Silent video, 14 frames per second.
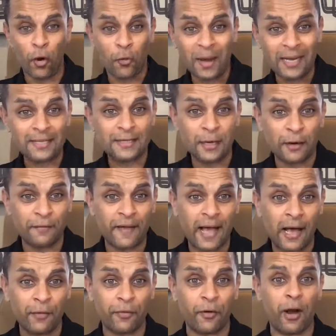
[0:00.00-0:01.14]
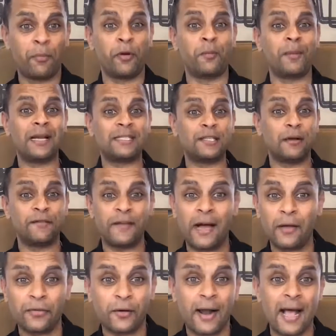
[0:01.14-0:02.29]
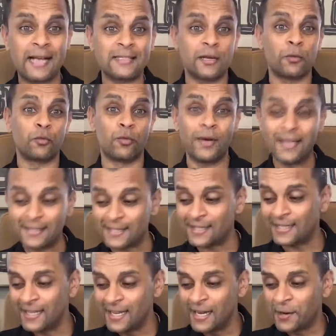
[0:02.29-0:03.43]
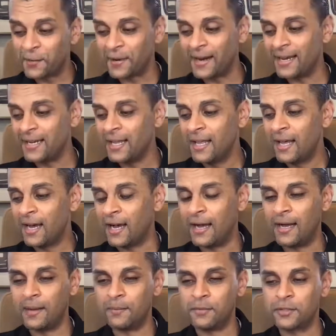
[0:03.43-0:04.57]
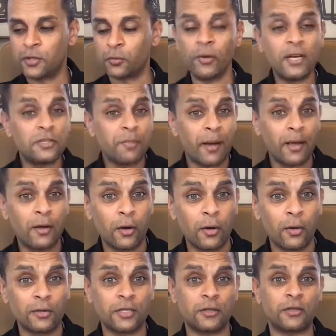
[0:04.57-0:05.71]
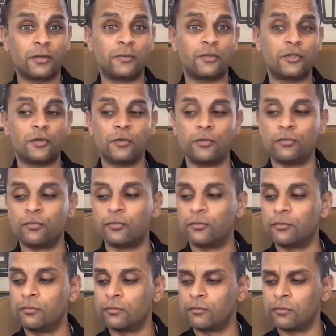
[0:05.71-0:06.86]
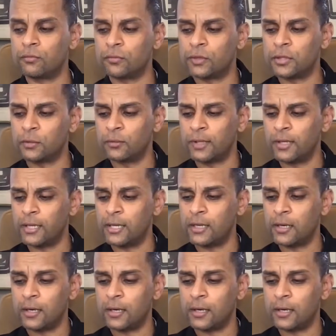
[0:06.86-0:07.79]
myself out there. I put myself out there as a risk, right? To reach my goals and to really